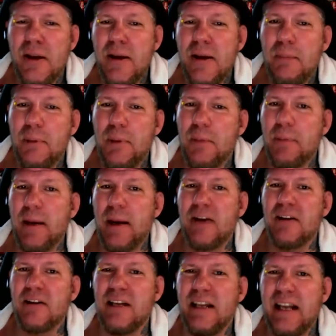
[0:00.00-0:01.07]
But
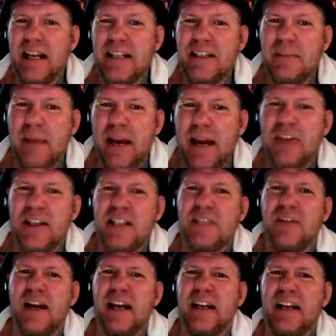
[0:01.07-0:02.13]
apparently he had some ethics
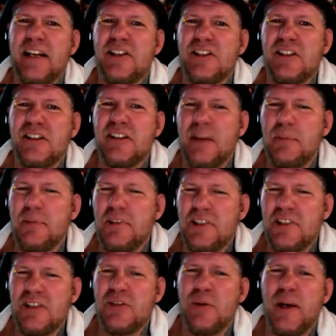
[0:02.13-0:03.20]
violation type
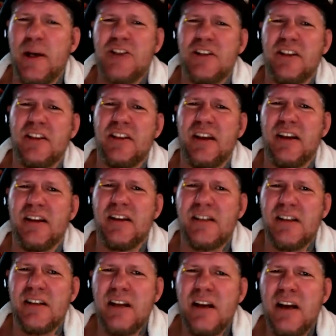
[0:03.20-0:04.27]
situation
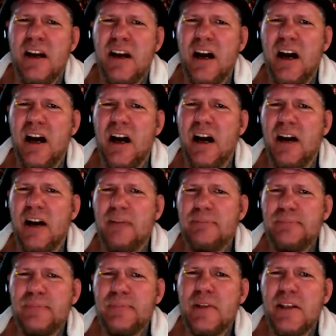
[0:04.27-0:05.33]
things.
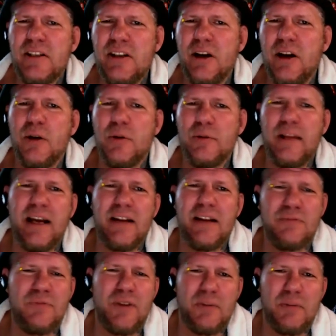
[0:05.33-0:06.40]
So
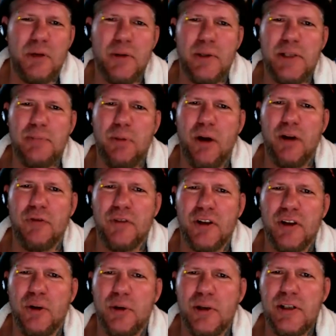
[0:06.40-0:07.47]
that pretty much par for the
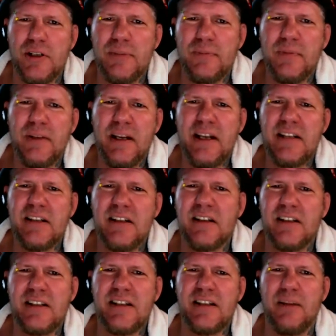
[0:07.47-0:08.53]
course. He's a
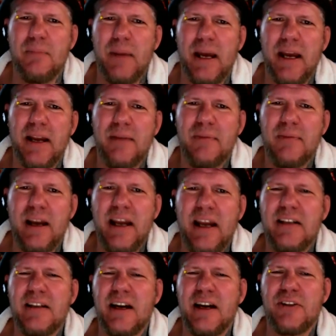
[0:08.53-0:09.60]
scumbag. I
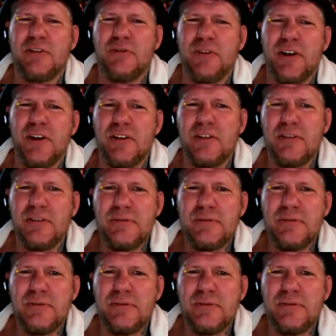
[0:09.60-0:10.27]
hate Dr. Phil.